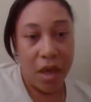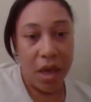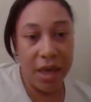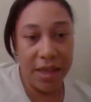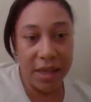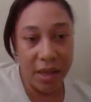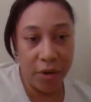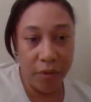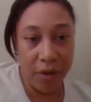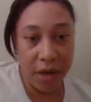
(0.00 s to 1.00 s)
Is it the
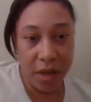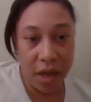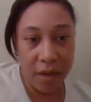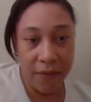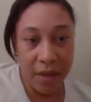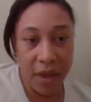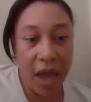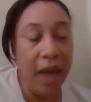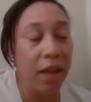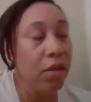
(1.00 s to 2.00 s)
green elephant?
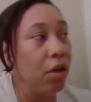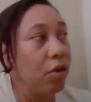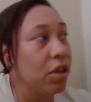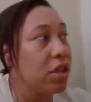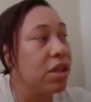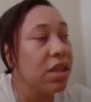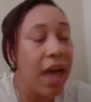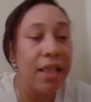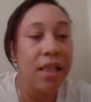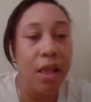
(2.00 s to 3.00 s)
I don't know because she's
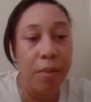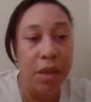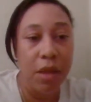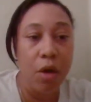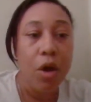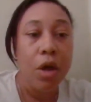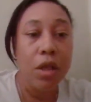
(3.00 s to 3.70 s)
got some in her.